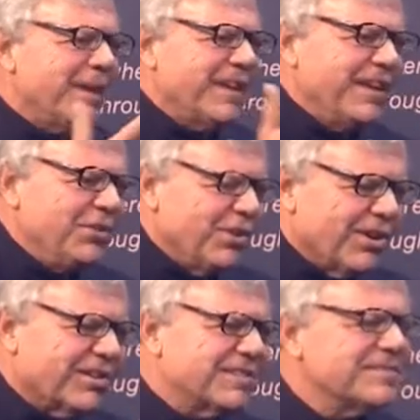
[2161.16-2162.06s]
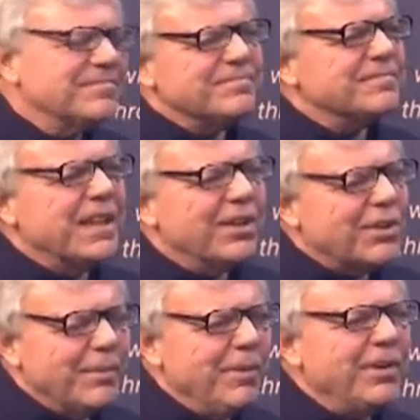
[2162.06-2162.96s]
yeah. in your legal
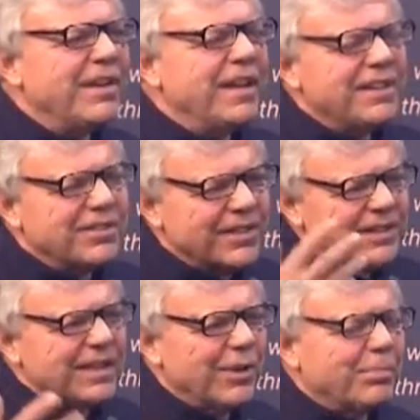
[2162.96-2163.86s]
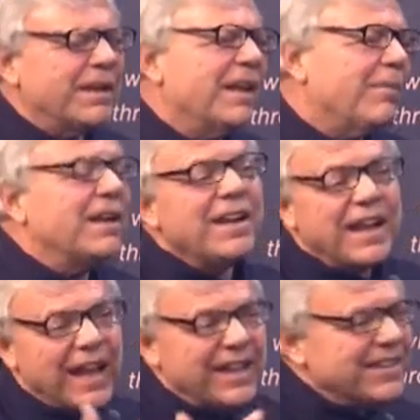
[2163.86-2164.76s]
community yeah, to help bring that about.
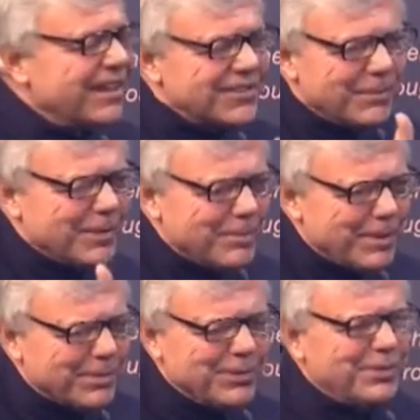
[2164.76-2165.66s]
And, and some of the people you